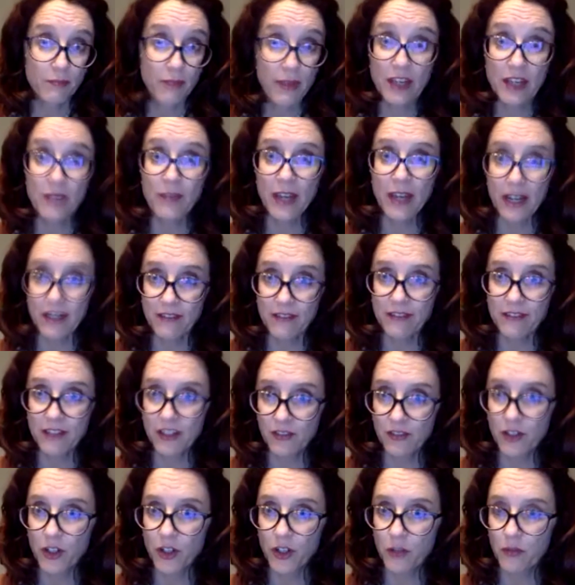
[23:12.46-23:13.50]
big
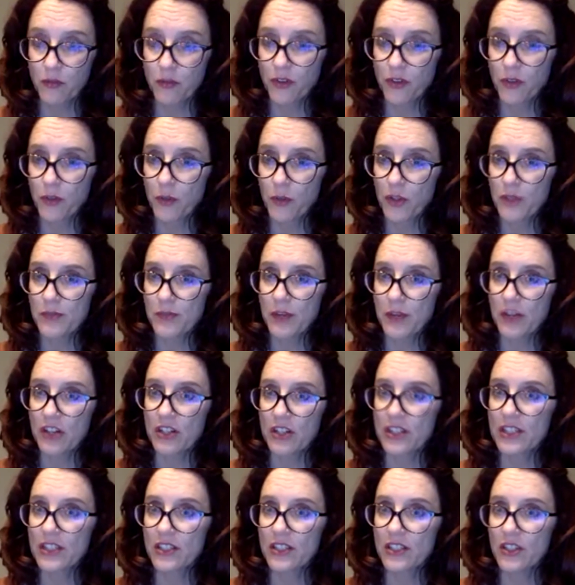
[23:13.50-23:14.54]
benefit for most
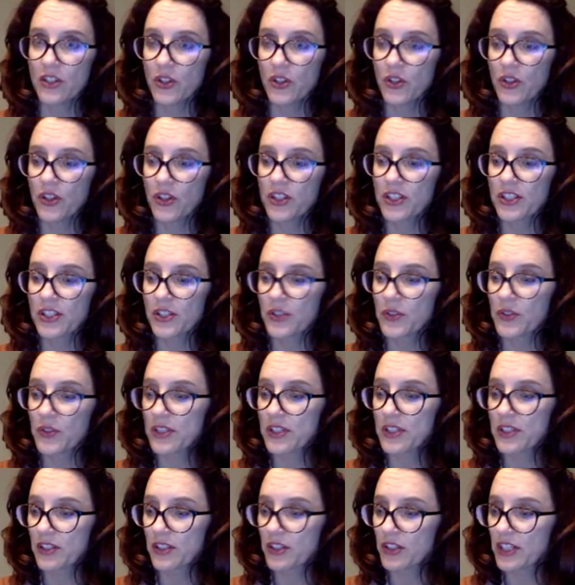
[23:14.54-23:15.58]
parents in New York.
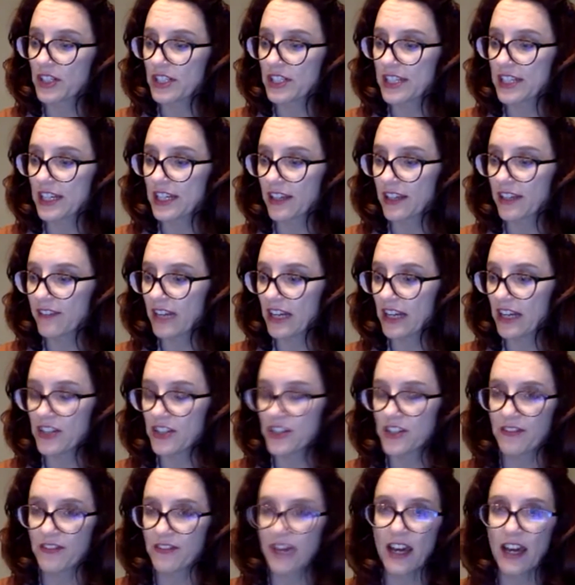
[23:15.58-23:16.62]
So it's good to take
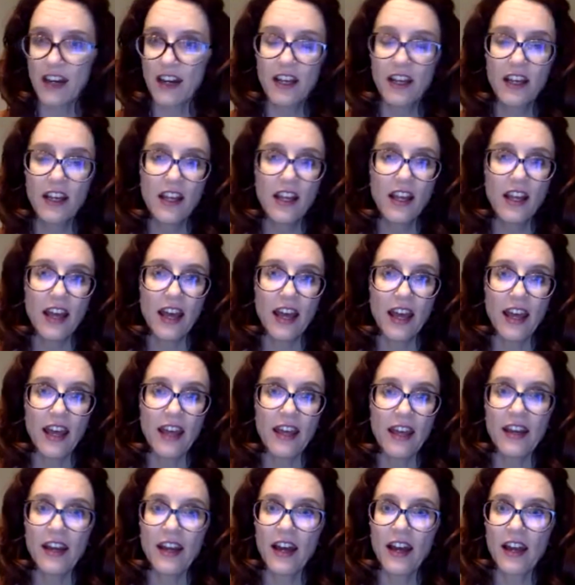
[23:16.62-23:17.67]
advantage of that.
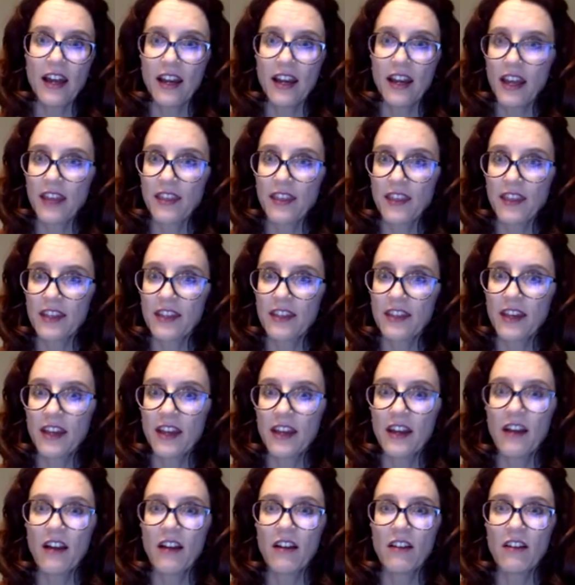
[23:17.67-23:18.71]
And I think
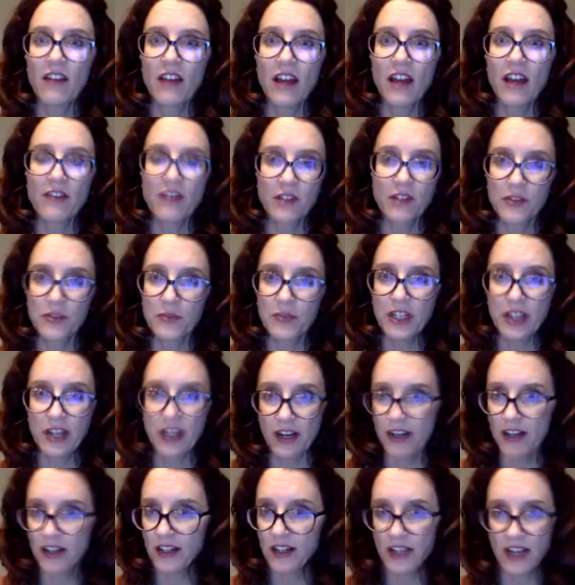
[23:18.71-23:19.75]
that a lot of what
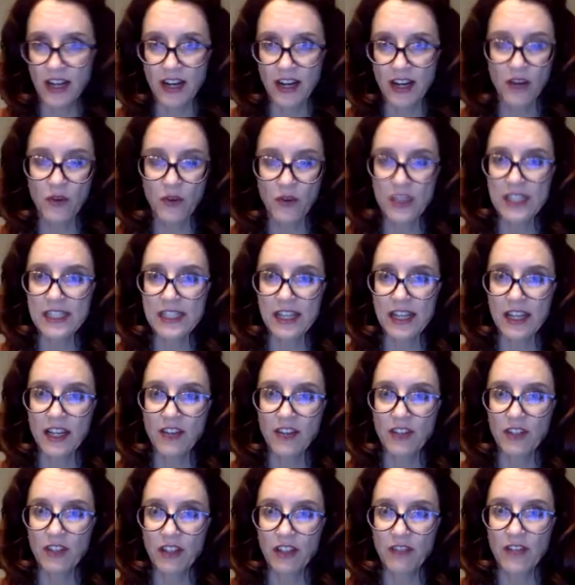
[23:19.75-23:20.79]
Nannette was
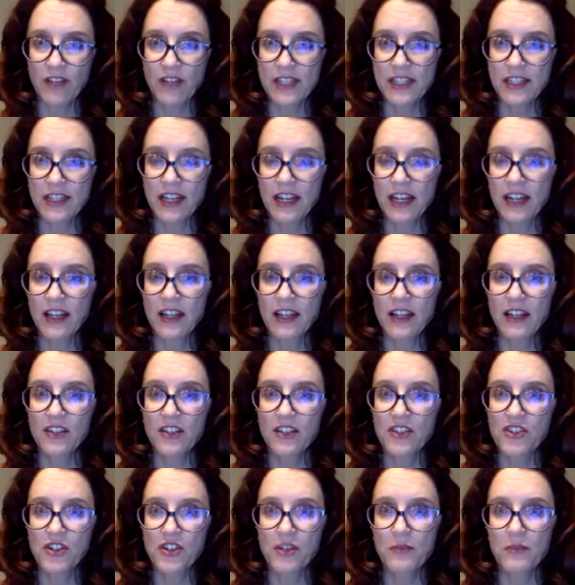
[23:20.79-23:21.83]
saying really resonated
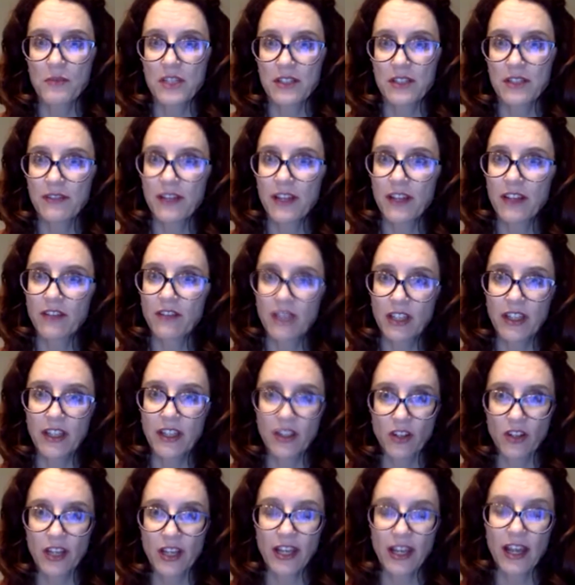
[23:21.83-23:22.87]
in terms of like
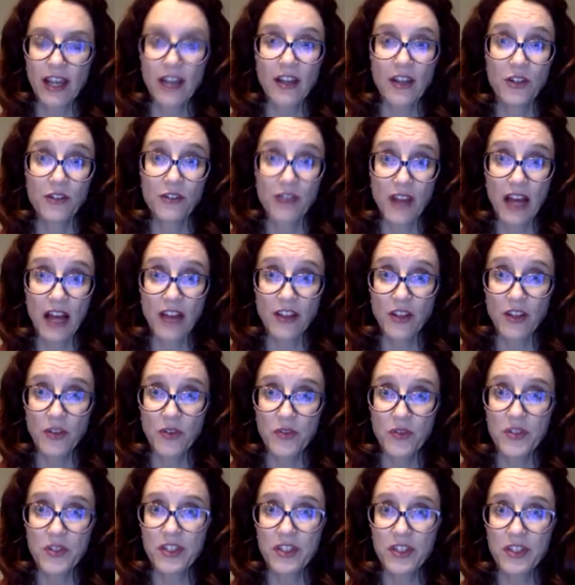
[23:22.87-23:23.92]
really looking at your
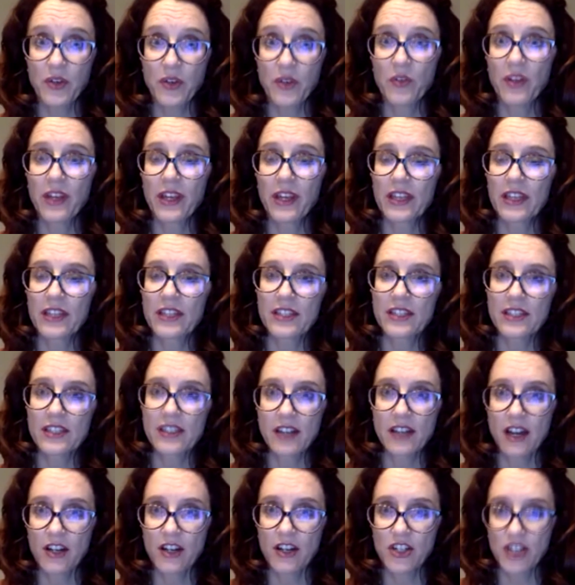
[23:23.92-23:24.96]
values. Like this
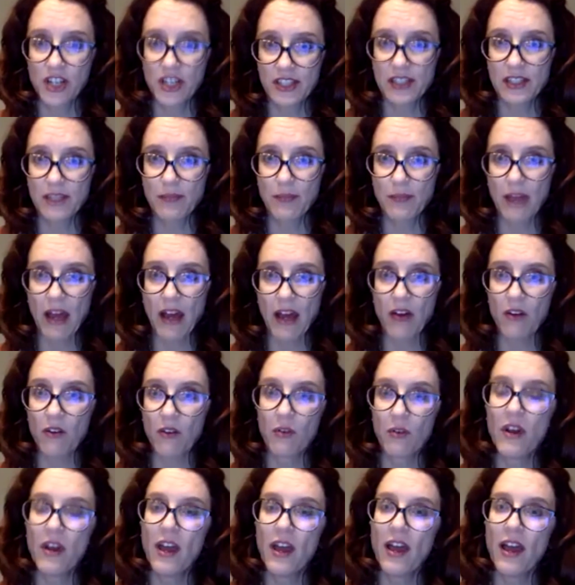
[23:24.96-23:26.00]
is not just
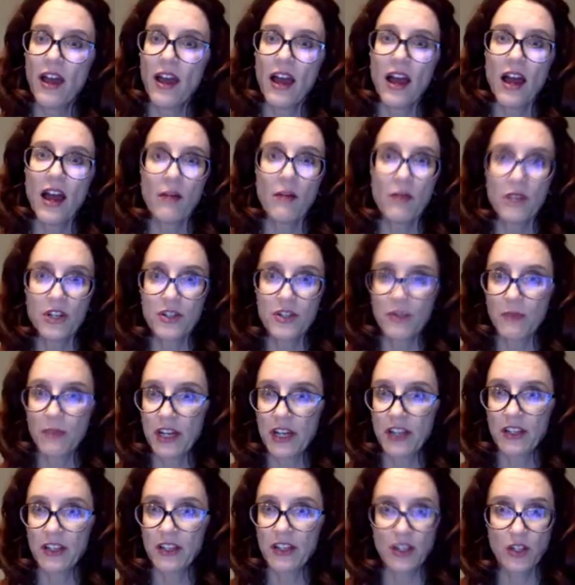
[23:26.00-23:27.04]
about how much
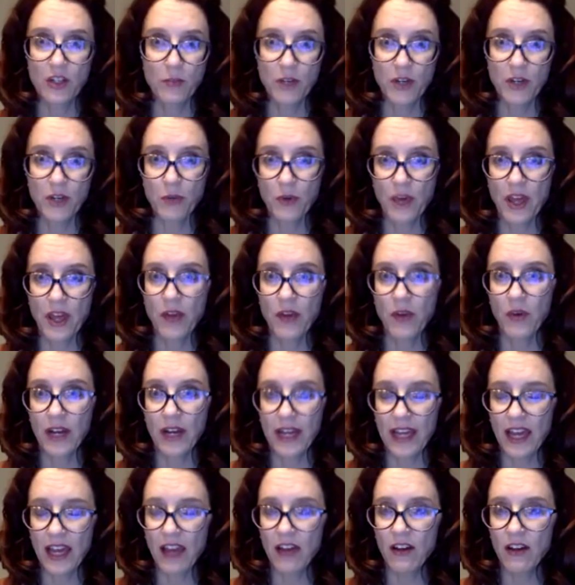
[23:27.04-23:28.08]
money can you put away in
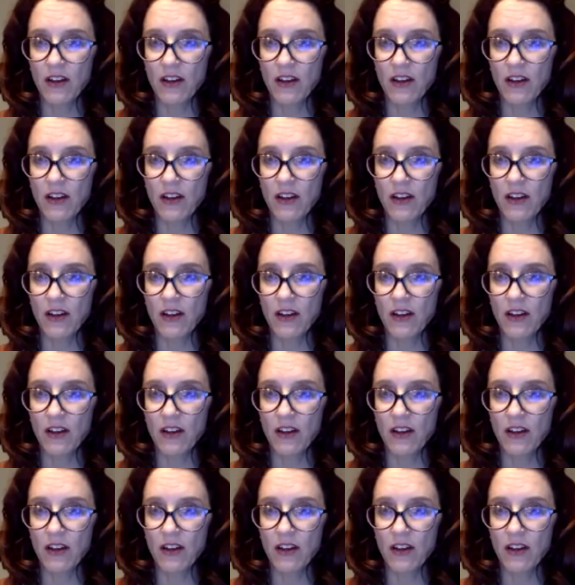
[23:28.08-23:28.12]
what